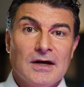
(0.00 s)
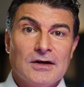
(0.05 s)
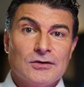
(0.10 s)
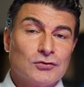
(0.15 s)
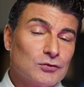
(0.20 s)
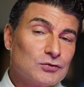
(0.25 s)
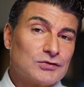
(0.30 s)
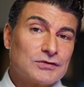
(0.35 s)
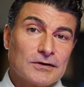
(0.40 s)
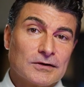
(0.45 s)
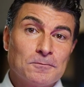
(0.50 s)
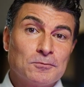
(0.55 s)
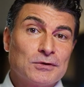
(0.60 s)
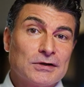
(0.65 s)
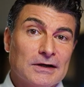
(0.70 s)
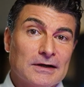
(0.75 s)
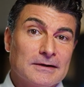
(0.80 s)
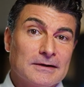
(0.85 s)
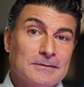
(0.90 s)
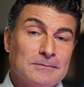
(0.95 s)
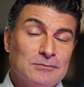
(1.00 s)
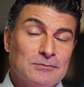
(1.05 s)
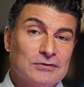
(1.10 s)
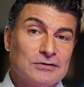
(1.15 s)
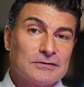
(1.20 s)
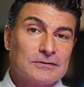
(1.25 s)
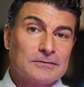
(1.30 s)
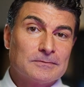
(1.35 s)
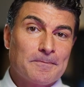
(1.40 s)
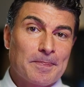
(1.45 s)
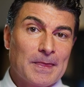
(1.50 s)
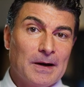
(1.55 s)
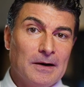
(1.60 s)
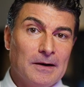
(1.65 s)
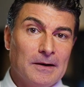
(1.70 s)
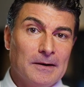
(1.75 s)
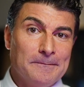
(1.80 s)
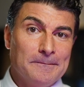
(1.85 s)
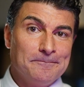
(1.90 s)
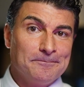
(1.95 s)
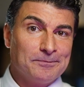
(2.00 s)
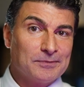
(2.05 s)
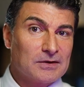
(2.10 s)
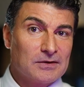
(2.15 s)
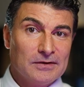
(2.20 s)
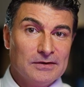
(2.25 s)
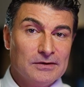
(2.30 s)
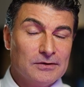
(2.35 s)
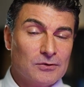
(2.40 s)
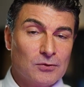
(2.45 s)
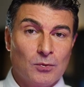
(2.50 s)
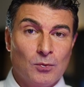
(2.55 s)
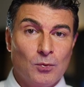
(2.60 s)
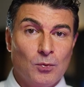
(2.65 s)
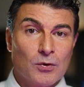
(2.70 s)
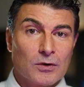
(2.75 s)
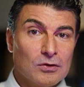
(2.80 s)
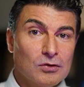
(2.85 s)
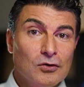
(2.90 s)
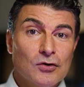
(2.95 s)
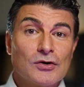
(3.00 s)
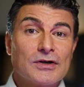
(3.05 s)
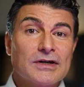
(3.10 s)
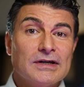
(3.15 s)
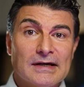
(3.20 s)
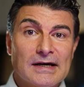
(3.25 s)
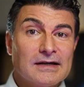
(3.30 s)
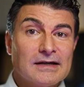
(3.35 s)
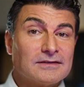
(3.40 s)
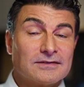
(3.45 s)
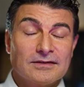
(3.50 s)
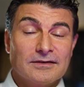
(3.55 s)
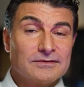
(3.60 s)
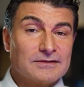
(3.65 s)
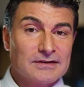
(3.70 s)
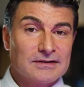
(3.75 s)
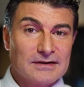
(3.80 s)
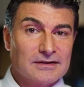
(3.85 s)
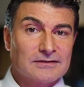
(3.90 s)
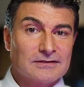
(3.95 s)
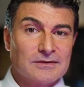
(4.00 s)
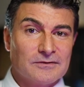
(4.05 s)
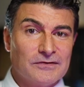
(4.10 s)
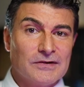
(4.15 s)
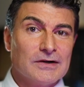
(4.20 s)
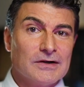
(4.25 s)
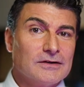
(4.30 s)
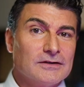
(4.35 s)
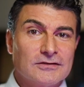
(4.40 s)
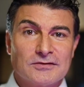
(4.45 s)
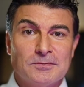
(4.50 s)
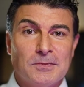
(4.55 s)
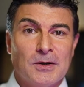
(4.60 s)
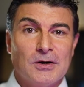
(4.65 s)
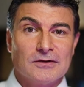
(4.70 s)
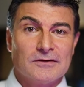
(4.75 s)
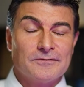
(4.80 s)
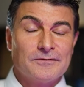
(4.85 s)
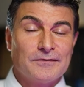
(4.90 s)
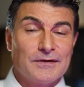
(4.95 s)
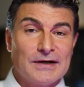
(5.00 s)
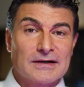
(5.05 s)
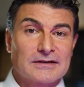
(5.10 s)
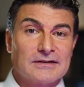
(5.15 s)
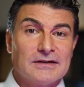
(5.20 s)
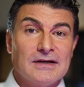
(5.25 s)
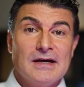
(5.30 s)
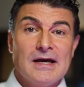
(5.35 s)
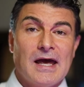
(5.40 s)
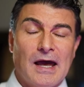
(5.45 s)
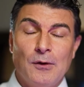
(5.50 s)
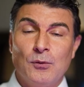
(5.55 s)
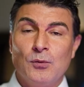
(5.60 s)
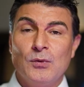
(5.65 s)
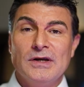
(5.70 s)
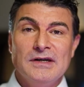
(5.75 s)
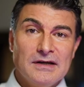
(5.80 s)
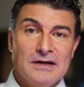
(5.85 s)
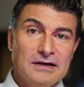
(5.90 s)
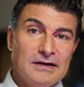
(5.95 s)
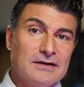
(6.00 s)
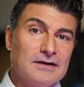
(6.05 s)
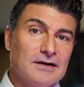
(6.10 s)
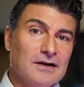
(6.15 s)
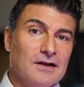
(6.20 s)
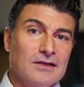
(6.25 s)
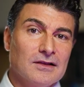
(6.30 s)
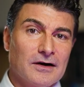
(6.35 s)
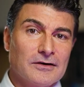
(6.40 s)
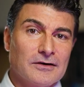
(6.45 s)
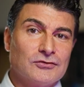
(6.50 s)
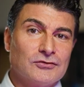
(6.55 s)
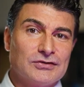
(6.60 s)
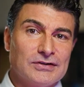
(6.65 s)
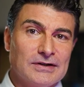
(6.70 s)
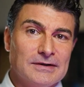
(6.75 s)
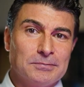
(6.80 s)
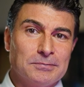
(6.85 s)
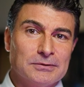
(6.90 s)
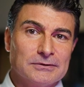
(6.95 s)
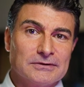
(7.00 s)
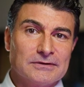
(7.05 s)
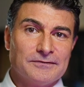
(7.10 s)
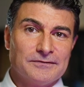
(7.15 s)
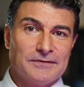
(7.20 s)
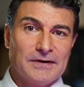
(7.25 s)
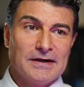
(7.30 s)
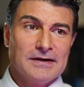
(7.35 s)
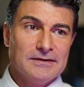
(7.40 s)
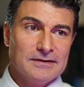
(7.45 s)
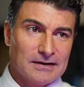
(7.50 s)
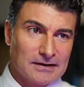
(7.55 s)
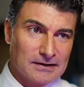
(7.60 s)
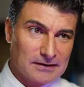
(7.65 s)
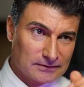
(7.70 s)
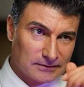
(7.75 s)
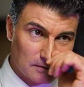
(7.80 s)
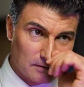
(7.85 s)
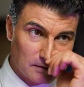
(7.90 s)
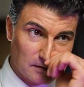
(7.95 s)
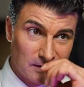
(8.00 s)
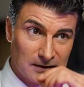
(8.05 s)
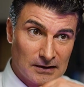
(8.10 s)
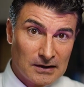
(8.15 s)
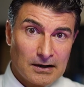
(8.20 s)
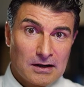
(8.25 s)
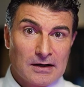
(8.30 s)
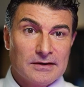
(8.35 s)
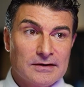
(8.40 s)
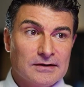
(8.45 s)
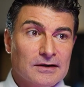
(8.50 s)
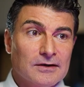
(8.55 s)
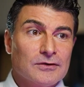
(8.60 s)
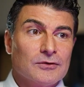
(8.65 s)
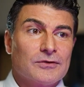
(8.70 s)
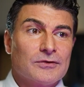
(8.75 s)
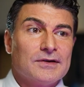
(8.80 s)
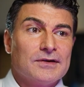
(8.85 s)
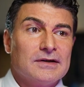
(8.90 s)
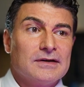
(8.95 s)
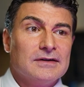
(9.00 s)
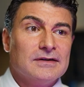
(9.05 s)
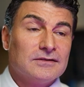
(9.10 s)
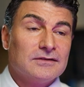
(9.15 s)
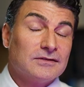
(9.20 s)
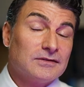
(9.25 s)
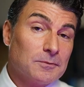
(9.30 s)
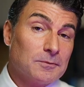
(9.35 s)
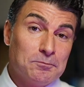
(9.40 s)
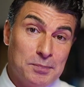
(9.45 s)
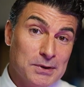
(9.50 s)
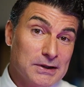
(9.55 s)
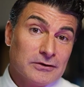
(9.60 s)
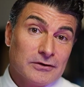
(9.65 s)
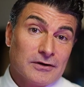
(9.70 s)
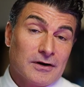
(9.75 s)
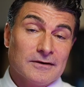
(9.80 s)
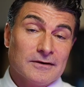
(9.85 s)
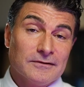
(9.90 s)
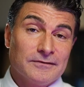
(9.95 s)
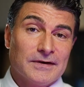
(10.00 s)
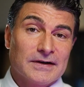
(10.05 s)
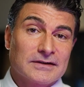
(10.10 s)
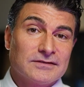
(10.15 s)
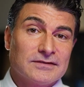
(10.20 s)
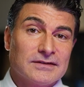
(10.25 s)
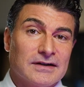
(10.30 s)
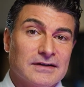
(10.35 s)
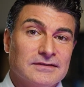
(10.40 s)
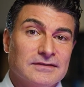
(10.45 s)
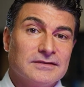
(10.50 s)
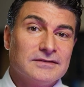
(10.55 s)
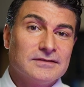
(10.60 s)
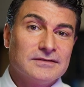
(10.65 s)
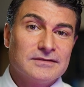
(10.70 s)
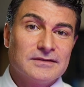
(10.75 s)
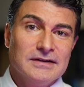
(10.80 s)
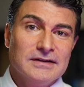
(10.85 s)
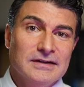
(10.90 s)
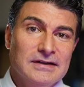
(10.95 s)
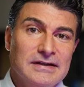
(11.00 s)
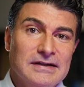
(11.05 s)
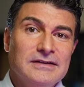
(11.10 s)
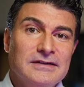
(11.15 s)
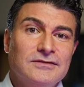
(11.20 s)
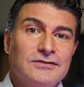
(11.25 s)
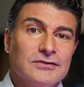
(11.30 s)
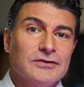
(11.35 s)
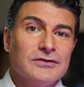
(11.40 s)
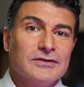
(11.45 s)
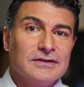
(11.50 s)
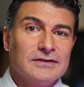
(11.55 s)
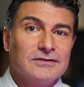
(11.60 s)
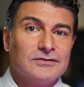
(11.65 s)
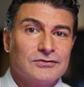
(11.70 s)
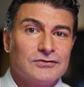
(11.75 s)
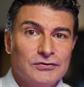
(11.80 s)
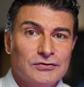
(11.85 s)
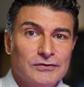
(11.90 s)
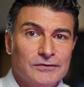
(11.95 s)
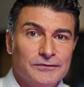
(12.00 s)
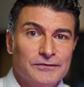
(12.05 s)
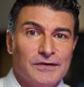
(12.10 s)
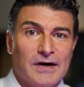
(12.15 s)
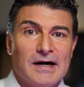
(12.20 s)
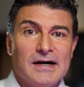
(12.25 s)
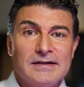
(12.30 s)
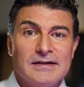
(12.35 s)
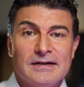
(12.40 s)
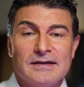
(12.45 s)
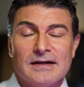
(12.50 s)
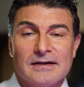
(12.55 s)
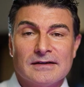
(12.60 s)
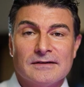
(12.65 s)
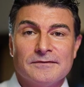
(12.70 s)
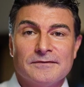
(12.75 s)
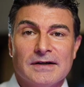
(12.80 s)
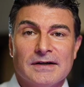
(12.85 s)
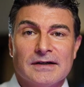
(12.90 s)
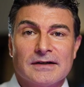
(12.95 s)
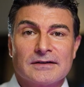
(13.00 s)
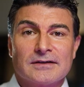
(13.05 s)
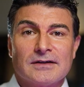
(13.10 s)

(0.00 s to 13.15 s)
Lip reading: So sometimes we're looking at something that's a very small effect, and we need a large sample to find that. The other thing is, the bigger our effect size is, the easier it is to find that effect.